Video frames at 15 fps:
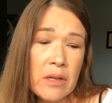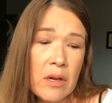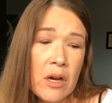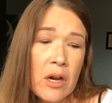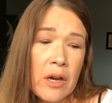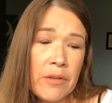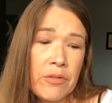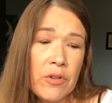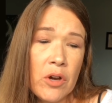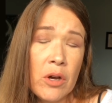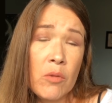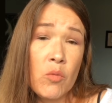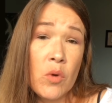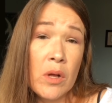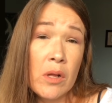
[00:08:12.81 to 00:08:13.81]
I
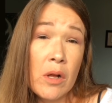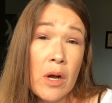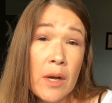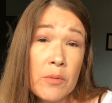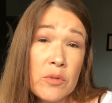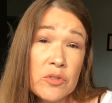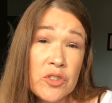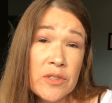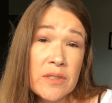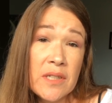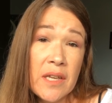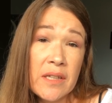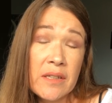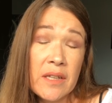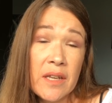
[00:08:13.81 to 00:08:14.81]
thought, well, I will just
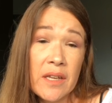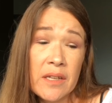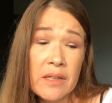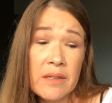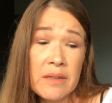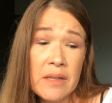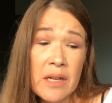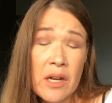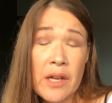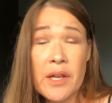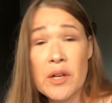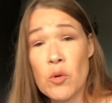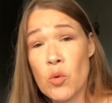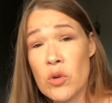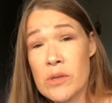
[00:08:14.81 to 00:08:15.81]
get the kit, and then I
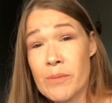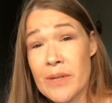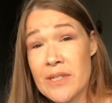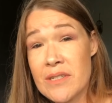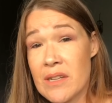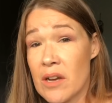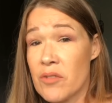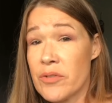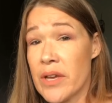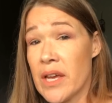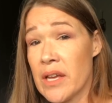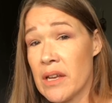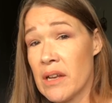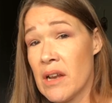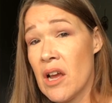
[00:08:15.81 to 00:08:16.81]
can order my stuff,
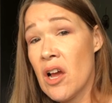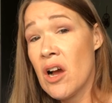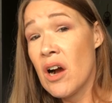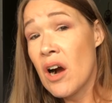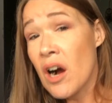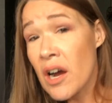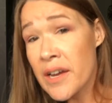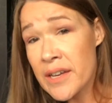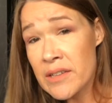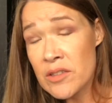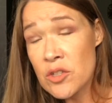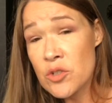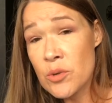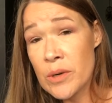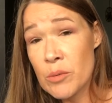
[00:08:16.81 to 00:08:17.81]
and I get the
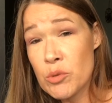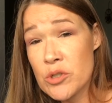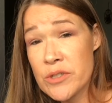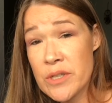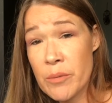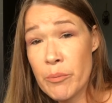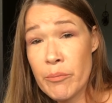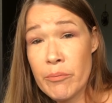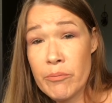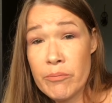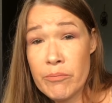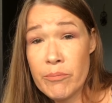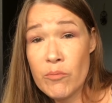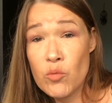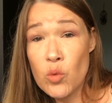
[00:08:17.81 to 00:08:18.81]
20%
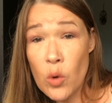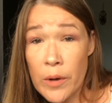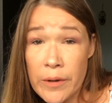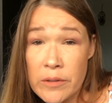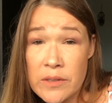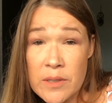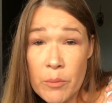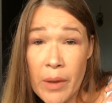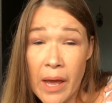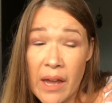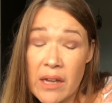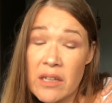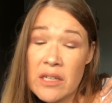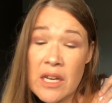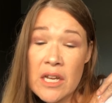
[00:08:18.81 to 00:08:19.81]
royalty
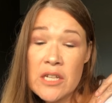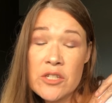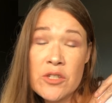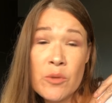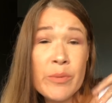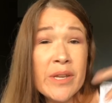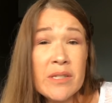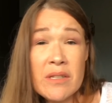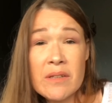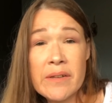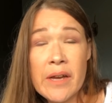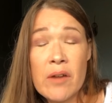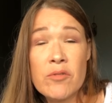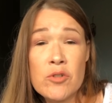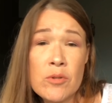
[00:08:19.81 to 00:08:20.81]
back. So basically
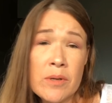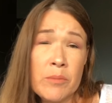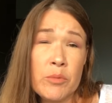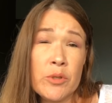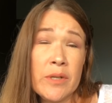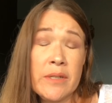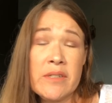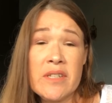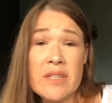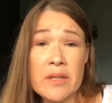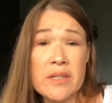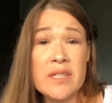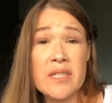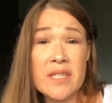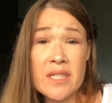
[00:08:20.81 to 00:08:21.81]
I have a 20%
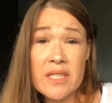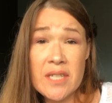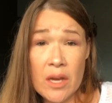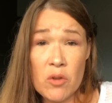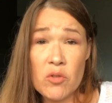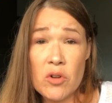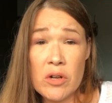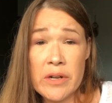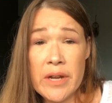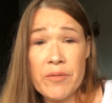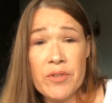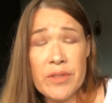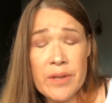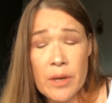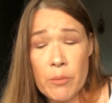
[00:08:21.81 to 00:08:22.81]
discount on
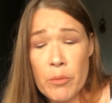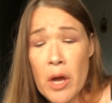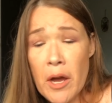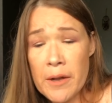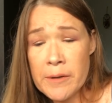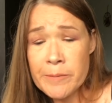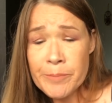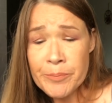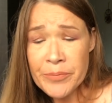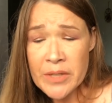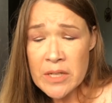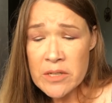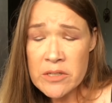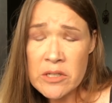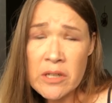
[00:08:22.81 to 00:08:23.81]
everything I buy.
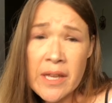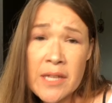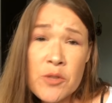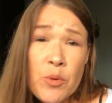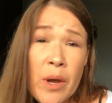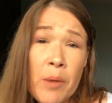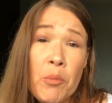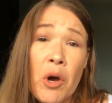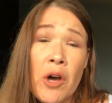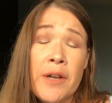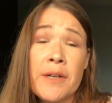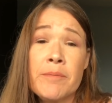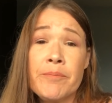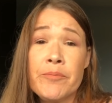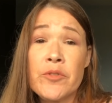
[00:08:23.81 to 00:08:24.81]
So that's why I bought
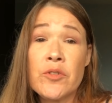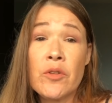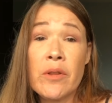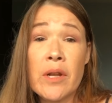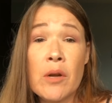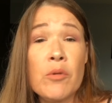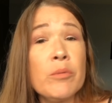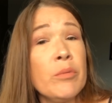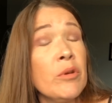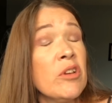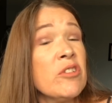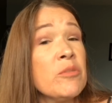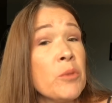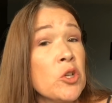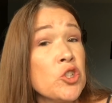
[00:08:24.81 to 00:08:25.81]
it, so that I would be a
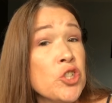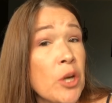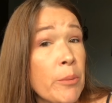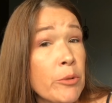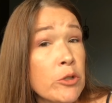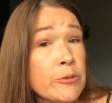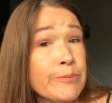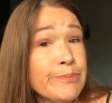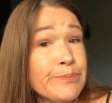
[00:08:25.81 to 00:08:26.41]
smart shopper.